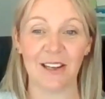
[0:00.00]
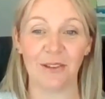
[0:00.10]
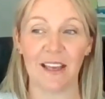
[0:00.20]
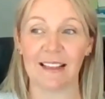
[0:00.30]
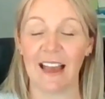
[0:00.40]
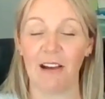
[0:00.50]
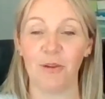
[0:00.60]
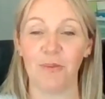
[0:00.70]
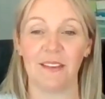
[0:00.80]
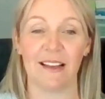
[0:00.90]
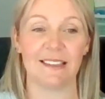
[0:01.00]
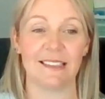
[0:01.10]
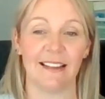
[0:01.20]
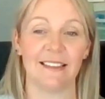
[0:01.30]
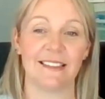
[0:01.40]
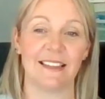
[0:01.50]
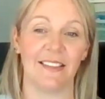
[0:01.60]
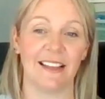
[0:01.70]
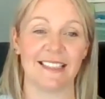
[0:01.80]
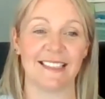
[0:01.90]
They'll get up and they'll dance
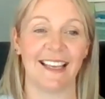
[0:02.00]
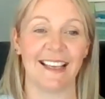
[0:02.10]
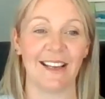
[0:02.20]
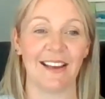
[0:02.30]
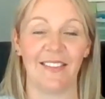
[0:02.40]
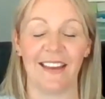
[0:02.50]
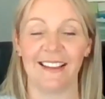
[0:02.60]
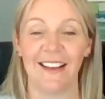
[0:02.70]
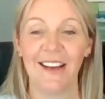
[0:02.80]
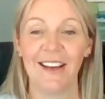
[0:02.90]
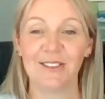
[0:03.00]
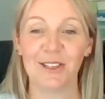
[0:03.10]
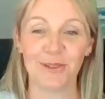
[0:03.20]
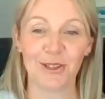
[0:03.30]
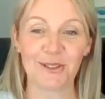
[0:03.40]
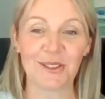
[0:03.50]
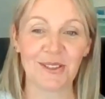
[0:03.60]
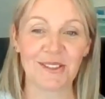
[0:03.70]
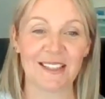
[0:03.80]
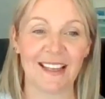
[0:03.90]
and they'll sing and they'll do all
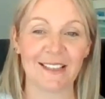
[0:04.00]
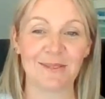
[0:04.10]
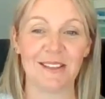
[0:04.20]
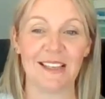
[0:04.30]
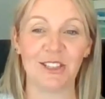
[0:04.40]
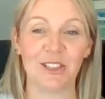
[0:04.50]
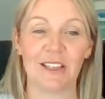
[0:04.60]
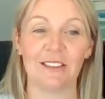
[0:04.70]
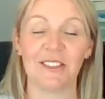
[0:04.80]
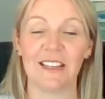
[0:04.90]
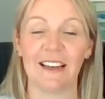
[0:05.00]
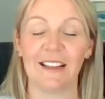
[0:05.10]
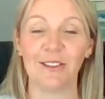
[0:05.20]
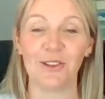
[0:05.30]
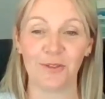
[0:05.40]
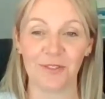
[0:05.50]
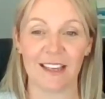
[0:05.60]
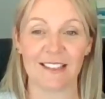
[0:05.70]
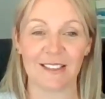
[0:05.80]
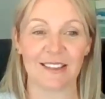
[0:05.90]
sorts of things with these children, and I love
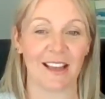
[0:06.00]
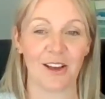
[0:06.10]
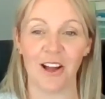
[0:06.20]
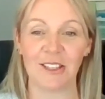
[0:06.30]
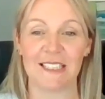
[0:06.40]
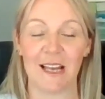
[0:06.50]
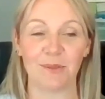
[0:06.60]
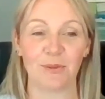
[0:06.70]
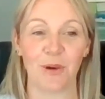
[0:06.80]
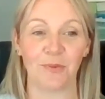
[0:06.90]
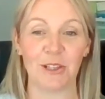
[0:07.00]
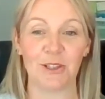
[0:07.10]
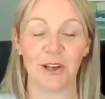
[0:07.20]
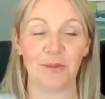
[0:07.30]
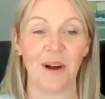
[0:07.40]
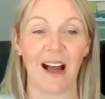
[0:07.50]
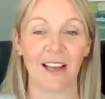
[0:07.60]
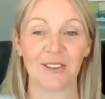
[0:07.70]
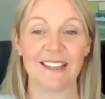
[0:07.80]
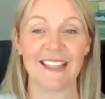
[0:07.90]
their concept and what they do, but I
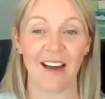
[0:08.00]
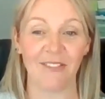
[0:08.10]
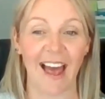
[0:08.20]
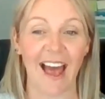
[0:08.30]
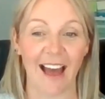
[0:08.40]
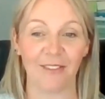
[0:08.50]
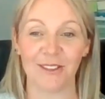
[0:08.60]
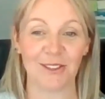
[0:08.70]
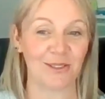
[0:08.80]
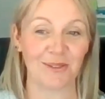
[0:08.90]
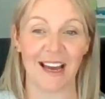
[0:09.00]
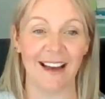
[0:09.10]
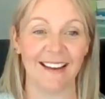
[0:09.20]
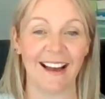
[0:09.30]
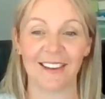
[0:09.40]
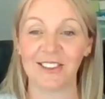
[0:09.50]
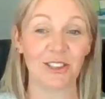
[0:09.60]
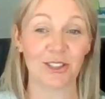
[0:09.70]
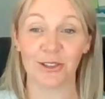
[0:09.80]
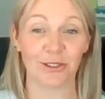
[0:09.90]
could never ever do that. I
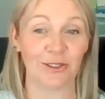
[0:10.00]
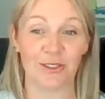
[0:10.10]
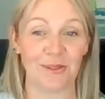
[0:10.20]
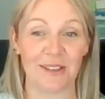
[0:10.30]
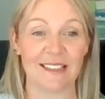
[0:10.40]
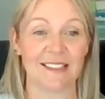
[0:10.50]
just couldn't do it.